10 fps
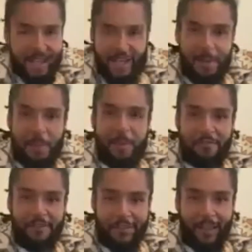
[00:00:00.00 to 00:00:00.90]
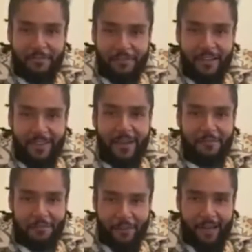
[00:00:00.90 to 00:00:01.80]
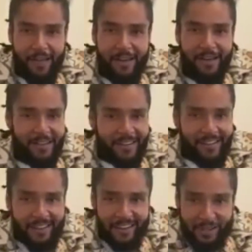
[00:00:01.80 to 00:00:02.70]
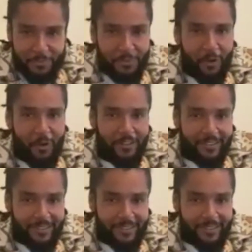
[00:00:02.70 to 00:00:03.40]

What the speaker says: perfect life right there. Fire, a little dog.